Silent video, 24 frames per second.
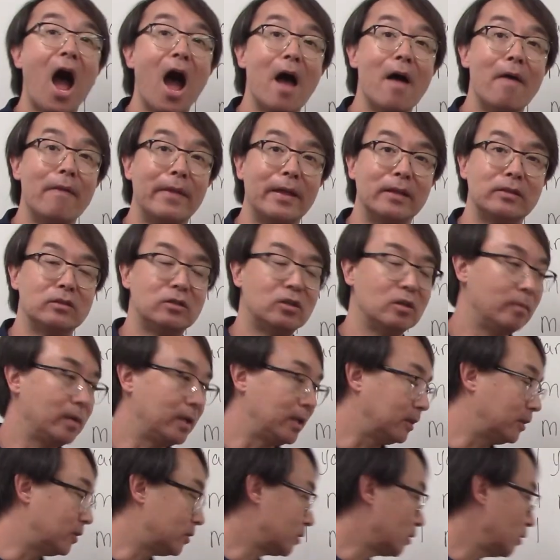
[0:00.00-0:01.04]
That's too many.
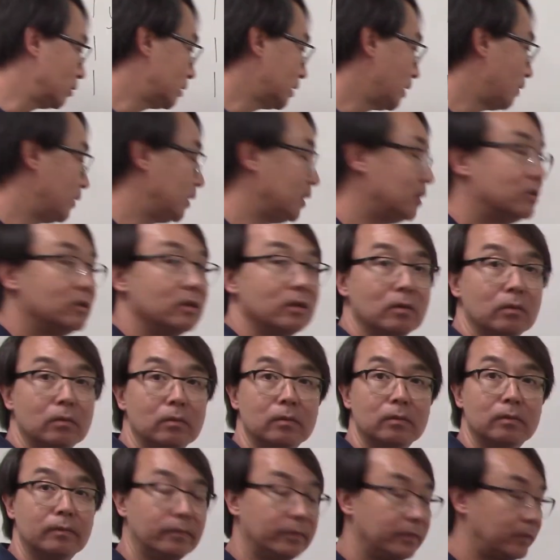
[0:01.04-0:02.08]
Let's go 72,
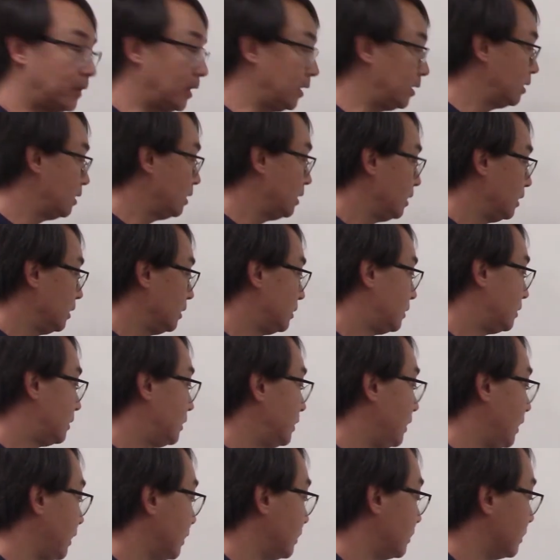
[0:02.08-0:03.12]
right?
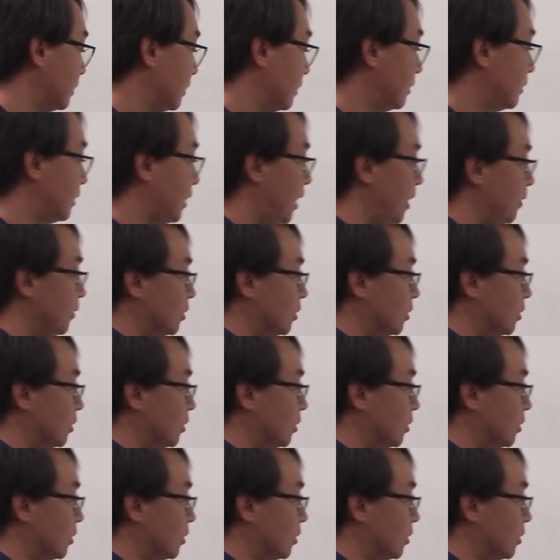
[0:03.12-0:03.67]
6 times